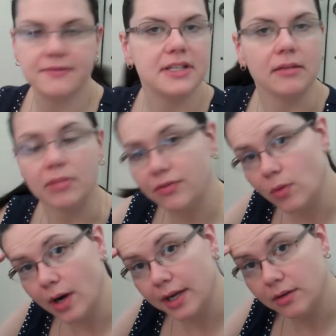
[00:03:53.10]
said
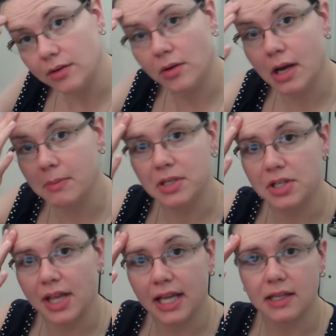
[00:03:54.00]
before, I don't know how much of
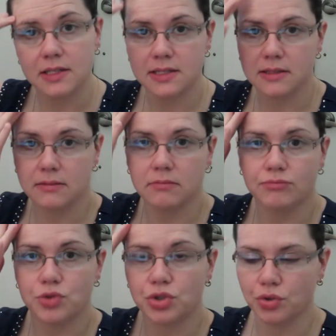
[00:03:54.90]
that is
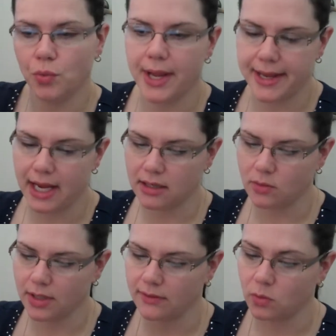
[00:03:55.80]
true weight gain or whatever.